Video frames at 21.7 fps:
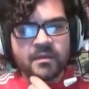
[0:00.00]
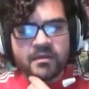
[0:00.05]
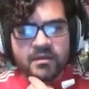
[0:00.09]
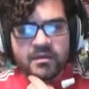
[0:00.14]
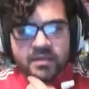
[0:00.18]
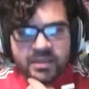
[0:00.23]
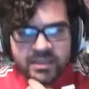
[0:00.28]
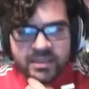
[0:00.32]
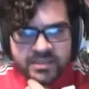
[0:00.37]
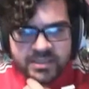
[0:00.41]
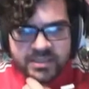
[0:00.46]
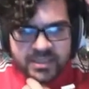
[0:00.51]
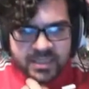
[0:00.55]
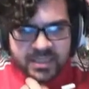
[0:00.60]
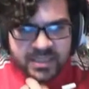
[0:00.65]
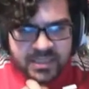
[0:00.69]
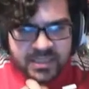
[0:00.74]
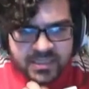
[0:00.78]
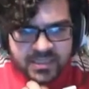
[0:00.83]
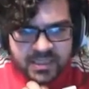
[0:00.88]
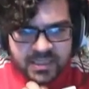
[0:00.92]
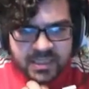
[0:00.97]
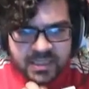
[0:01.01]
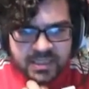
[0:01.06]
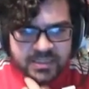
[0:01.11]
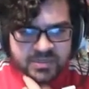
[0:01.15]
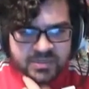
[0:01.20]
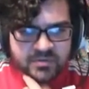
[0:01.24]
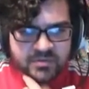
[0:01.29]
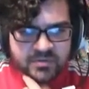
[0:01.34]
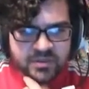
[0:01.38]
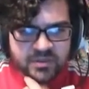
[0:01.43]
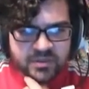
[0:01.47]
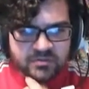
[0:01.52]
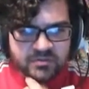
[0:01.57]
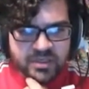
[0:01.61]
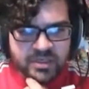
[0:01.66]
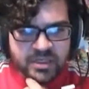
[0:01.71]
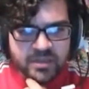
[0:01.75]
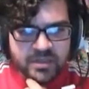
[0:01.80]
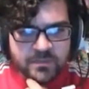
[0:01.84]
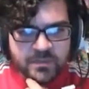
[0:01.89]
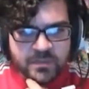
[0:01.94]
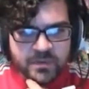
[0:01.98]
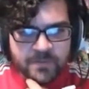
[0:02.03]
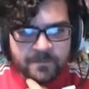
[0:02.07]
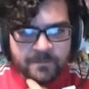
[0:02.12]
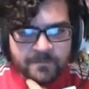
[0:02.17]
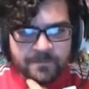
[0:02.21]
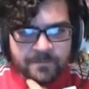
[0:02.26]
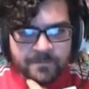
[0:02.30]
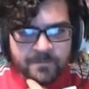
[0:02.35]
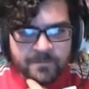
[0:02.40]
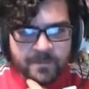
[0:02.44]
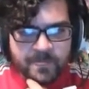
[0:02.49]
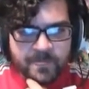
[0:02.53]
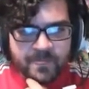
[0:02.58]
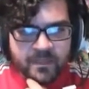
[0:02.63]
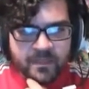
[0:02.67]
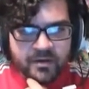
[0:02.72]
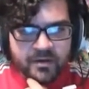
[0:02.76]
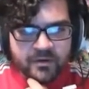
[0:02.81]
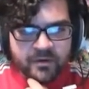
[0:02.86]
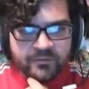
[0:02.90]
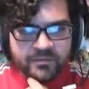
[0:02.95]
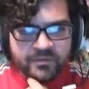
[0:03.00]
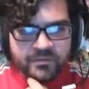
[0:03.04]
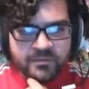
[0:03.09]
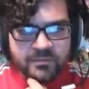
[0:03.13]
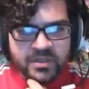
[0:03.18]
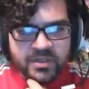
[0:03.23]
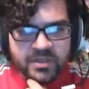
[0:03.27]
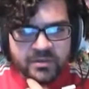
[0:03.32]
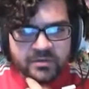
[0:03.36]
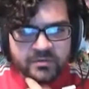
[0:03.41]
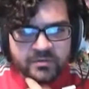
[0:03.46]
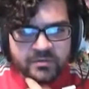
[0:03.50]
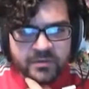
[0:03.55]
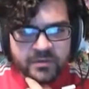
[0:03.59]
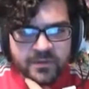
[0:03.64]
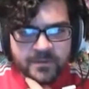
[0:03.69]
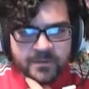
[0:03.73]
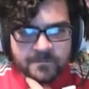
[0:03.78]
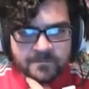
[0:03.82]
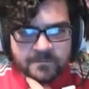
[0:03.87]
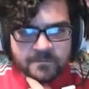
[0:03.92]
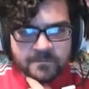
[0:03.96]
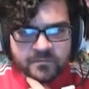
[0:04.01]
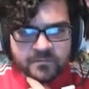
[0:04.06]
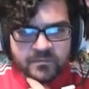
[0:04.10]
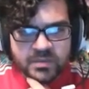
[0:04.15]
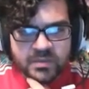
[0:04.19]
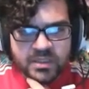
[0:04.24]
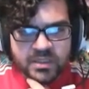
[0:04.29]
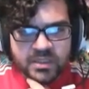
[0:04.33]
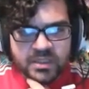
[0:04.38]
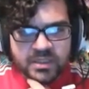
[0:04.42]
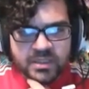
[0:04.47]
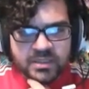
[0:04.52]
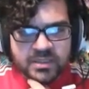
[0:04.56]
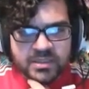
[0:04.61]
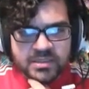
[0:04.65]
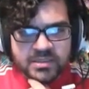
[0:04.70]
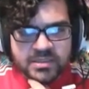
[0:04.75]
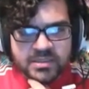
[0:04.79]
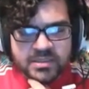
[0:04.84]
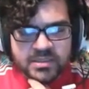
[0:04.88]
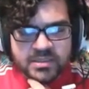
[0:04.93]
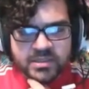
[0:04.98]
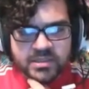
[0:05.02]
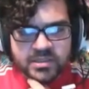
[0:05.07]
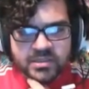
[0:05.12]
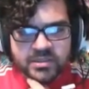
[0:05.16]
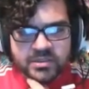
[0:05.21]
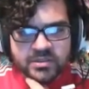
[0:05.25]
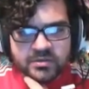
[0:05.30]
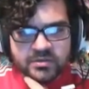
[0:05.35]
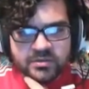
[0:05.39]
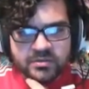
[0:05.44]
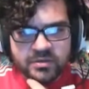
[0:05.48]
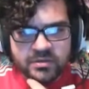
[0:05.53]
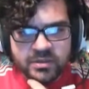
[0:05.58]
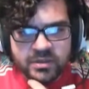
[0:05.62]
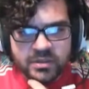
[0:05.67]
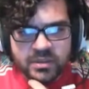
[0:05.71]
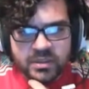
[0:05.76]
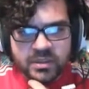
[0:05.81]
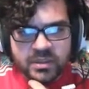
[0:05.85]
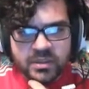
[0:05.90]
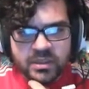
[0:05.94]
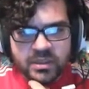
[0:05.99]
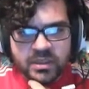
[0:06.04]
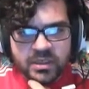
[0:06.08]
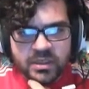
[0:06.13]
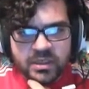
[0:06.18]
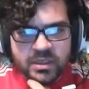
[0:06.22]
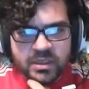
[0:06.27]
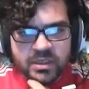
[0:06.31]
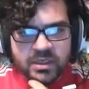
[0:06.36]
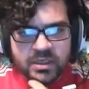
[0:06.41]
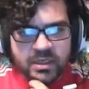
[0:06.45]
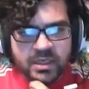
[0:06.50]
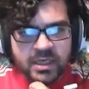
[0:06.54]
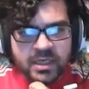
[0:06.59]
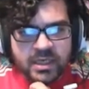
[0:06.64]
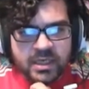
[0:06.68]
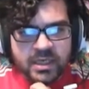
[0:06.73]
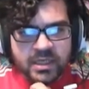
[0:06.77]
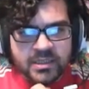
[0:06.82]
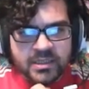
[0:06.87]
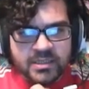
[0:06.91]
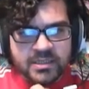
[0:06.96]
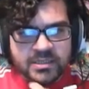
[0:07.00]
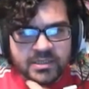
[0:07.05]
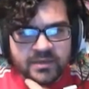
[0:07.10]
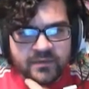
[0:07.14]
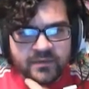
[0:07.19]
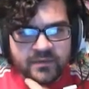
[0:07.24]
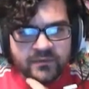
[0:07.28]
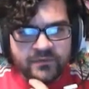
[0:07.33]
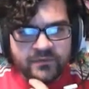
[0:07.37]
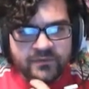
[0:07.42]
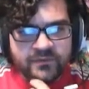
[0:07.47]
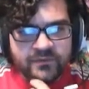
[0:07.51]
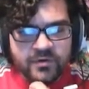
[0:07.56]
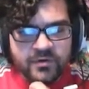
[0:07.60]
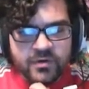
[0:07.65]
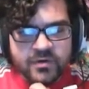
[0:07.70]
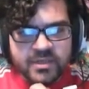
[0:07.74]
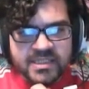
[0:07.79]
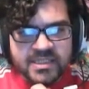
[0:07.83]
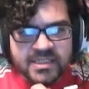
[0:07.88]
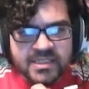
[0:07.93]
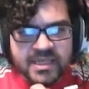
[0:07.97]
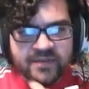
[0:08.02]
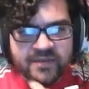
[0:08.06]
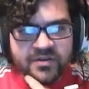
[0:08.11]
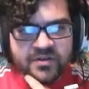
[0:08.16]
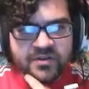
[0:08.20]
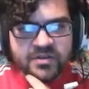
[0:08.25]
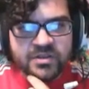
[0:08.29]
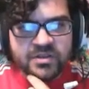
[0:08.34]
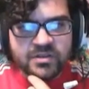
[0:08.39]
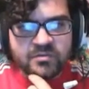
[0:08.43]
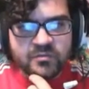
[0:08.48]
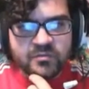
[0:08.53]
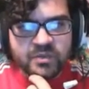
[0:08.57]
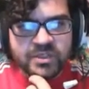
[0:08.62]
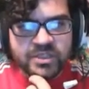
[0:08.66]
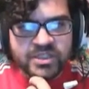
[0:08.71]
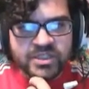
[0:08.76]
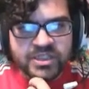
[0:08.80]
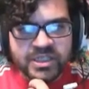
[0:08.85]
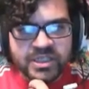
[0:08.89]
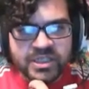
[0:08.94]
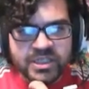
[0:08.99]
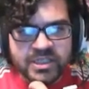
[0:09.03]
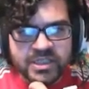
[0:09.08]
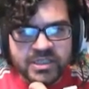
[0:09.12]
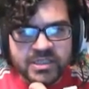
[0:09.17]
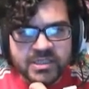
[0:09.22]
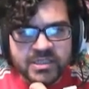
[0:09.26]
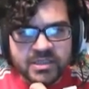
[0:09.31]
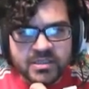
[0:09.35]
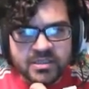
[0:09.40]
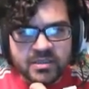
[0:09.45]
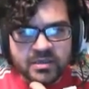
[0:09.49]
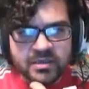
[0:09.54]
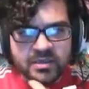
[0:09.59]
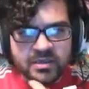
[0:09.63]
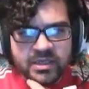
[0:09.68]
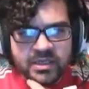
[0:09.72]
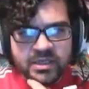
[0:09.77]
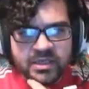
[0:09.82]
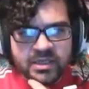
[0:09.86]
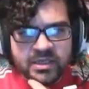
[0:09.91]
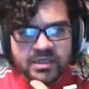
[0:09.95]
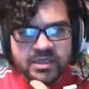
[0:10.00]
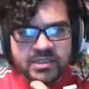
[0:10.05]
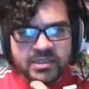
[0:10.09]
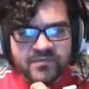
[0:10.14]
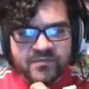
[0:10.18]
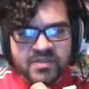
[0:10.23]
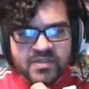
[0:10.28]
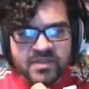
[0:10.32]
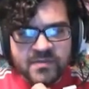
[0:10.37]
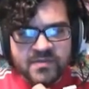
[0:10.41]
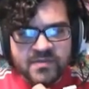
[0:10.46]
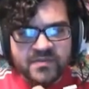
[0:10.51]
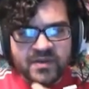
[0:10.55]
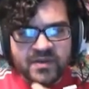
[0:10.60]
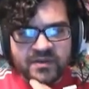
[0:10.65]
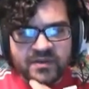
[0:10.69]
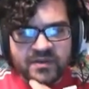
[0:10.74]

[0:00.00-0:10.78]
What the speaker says: into this, and we'll grab off the new. That's 2, and 4 is 7, which is 7 times 5 is